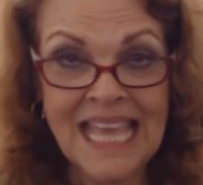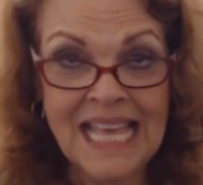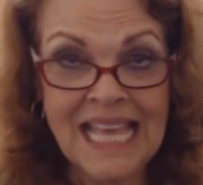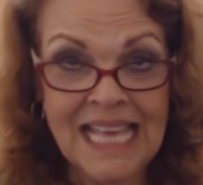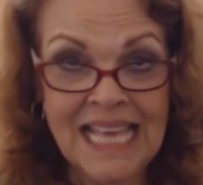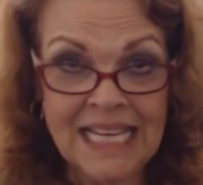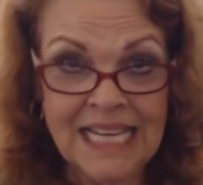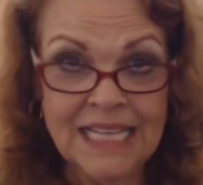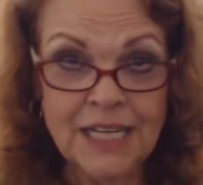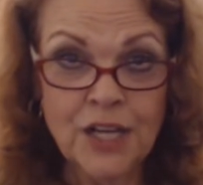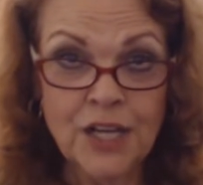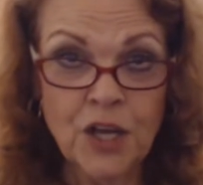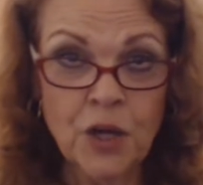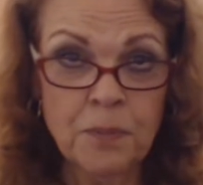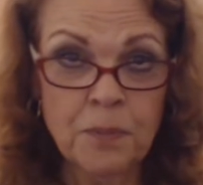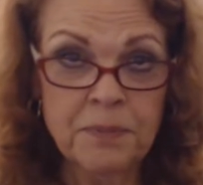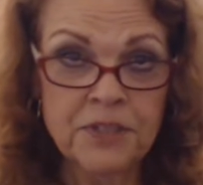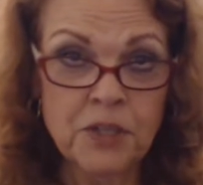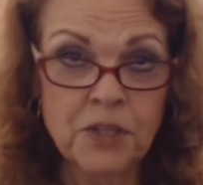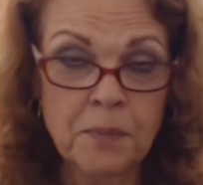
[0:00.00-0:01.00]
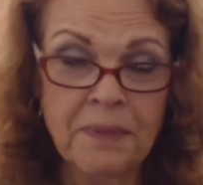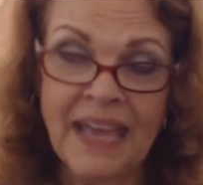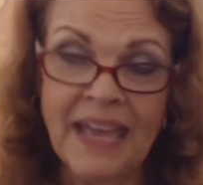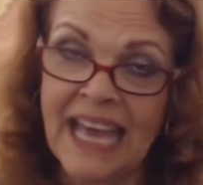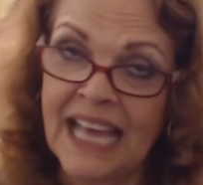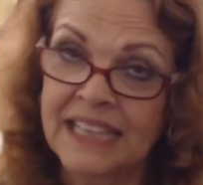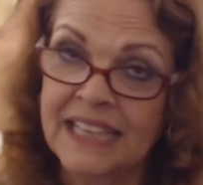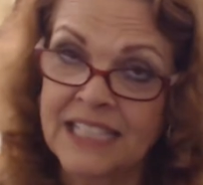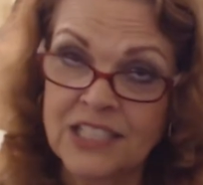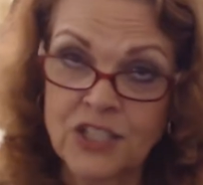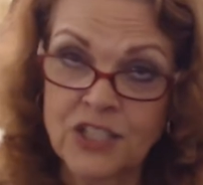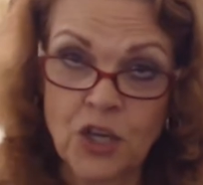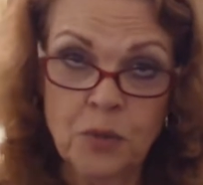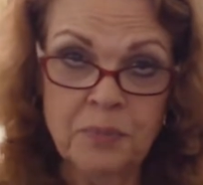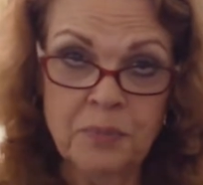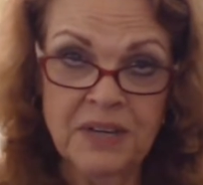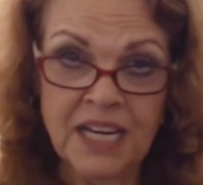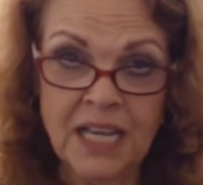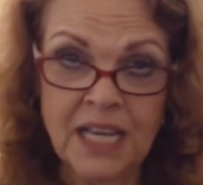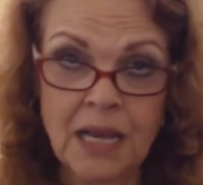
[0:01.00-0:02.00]
nope, your path is
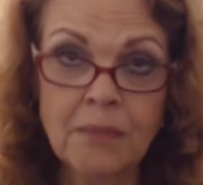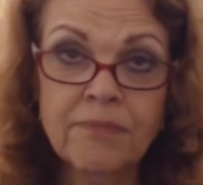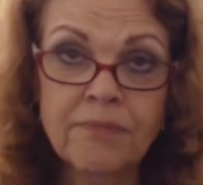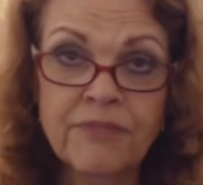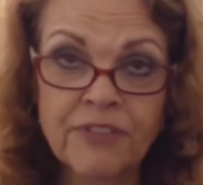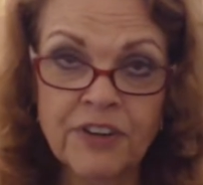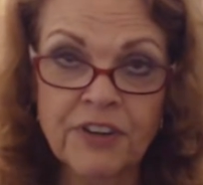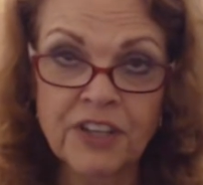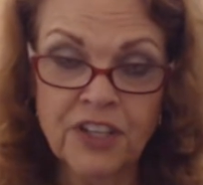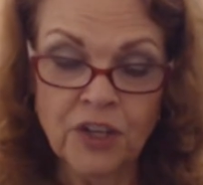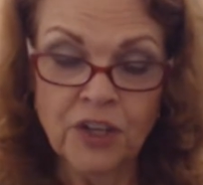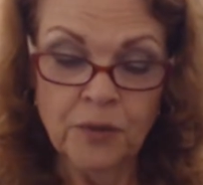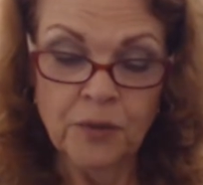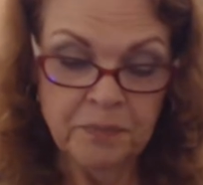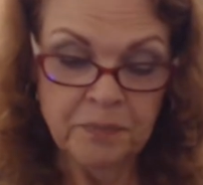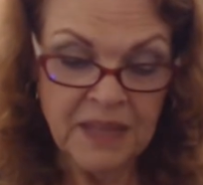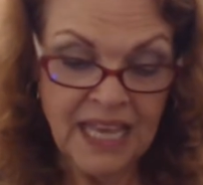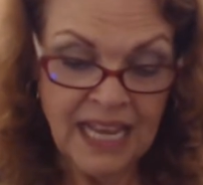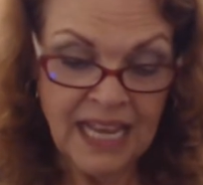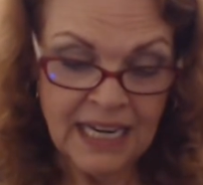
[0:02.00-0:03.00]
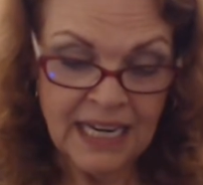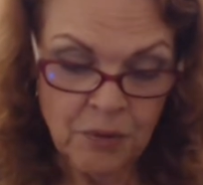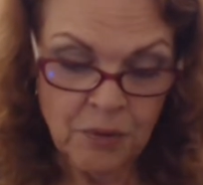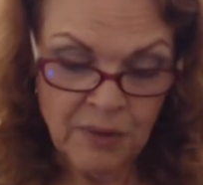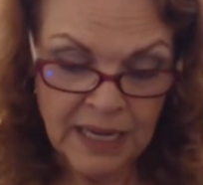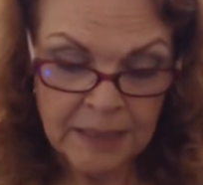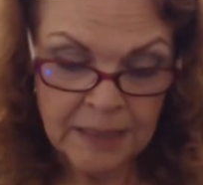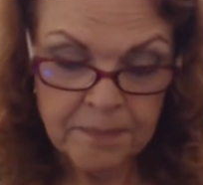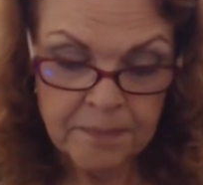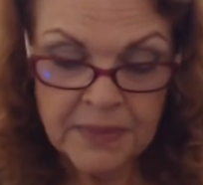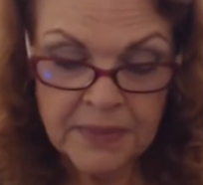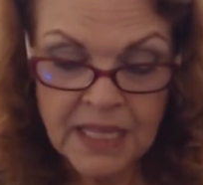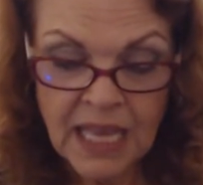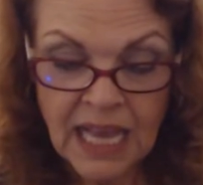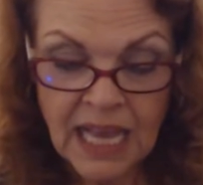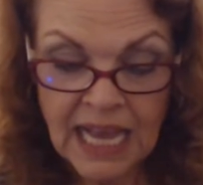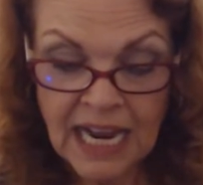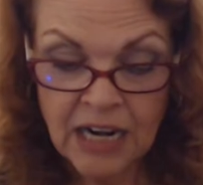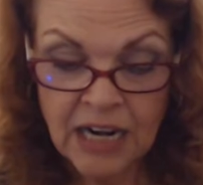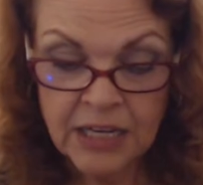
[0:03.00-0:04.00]
opening up for you. Anyway,
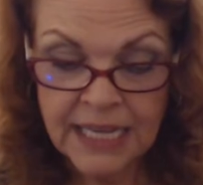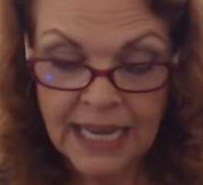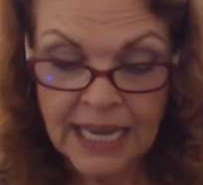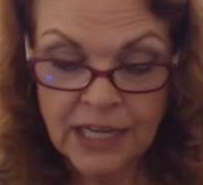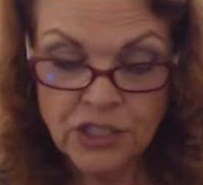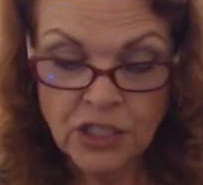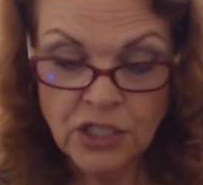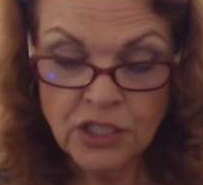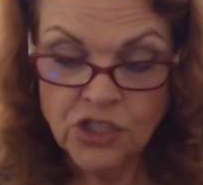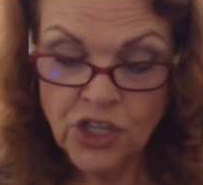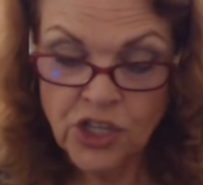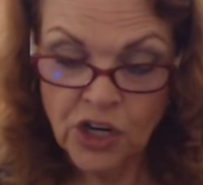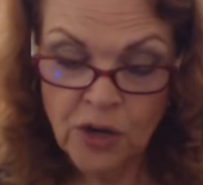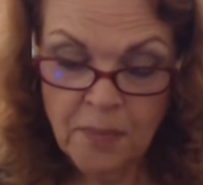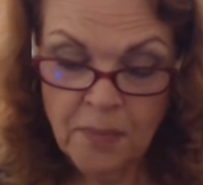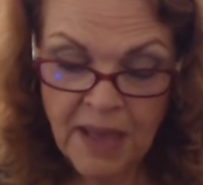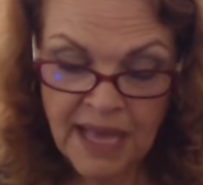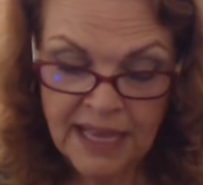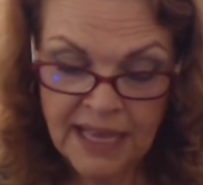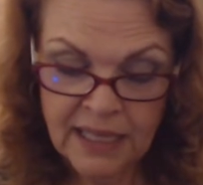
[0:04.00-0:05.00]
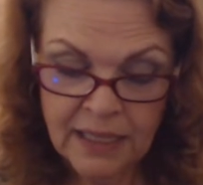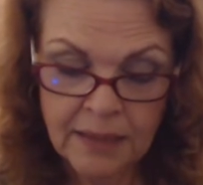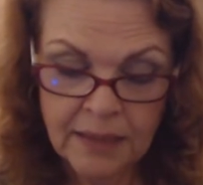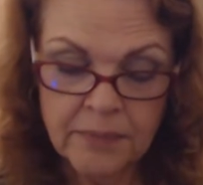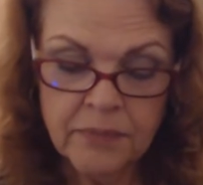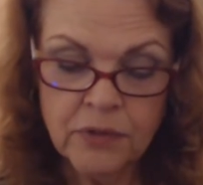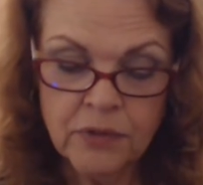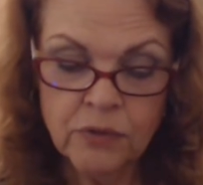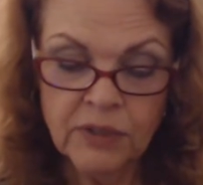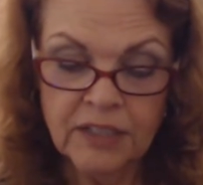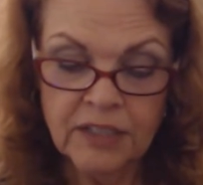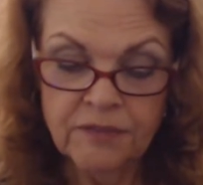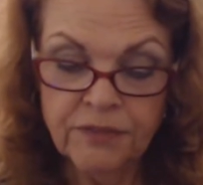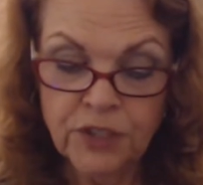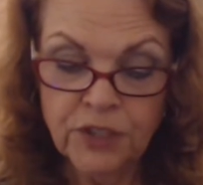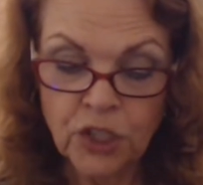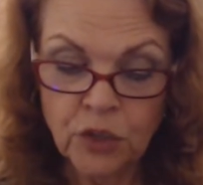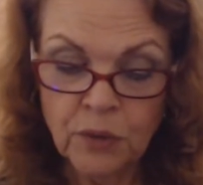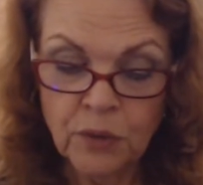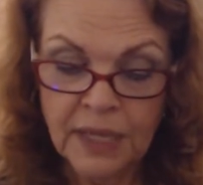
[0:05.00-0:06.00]
Archangel Jeremiah,
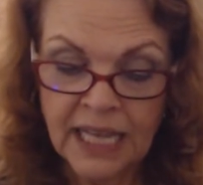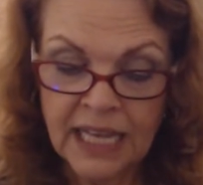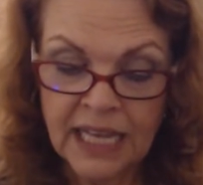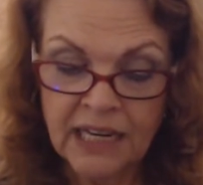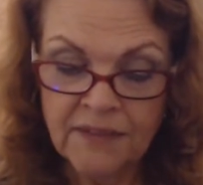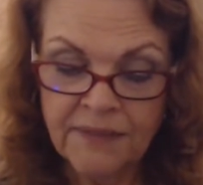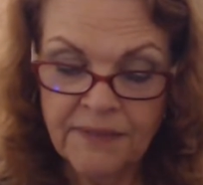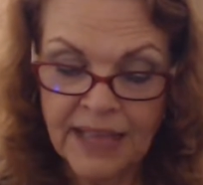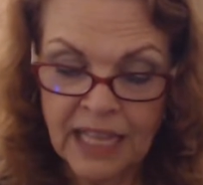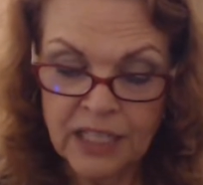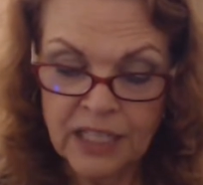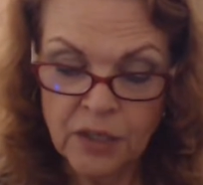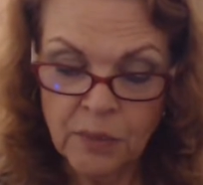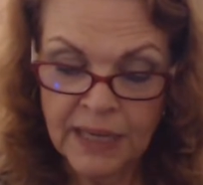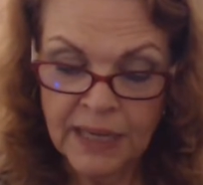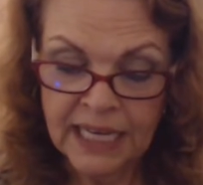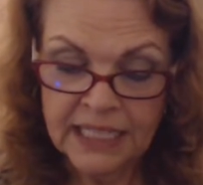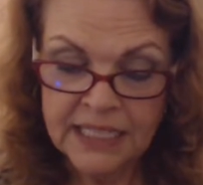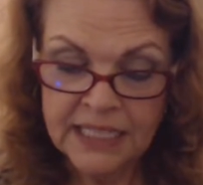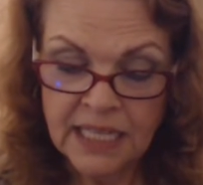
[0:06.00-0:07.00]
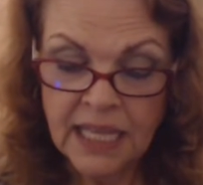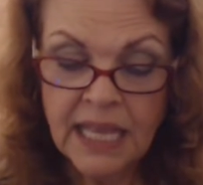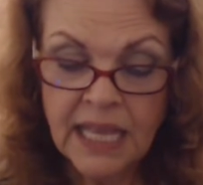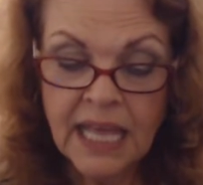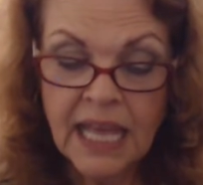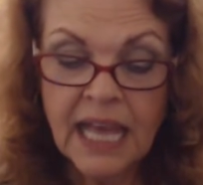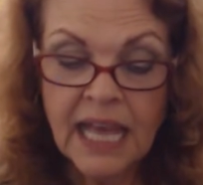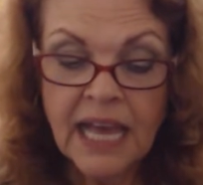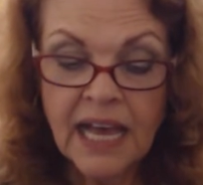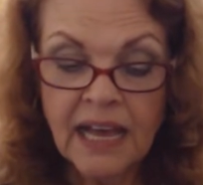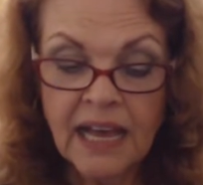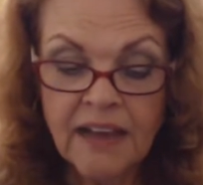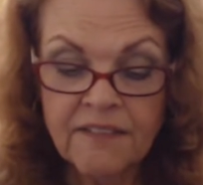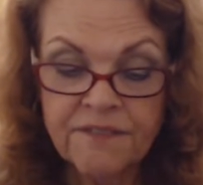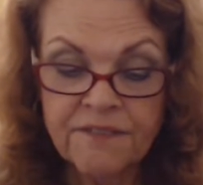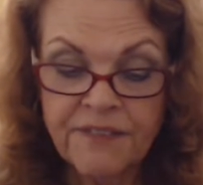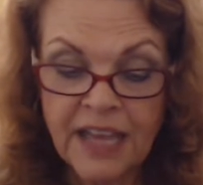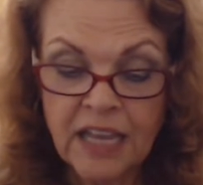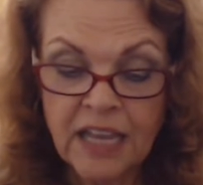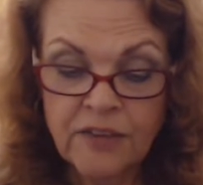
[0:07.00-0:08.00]
review and evaluate a
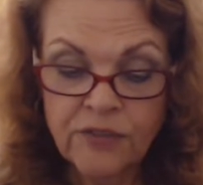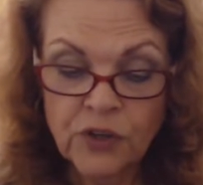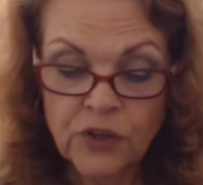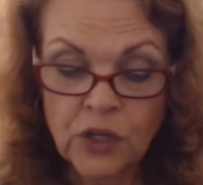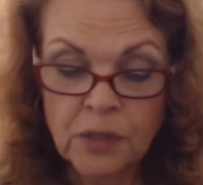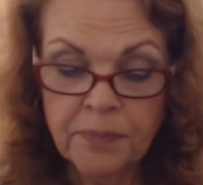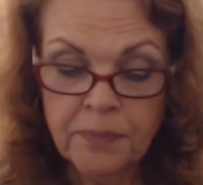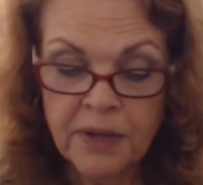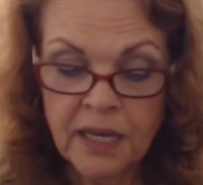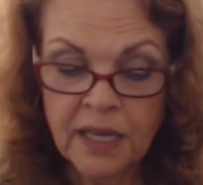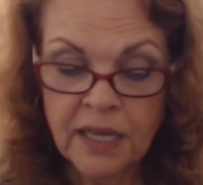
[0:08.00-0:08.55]
favorable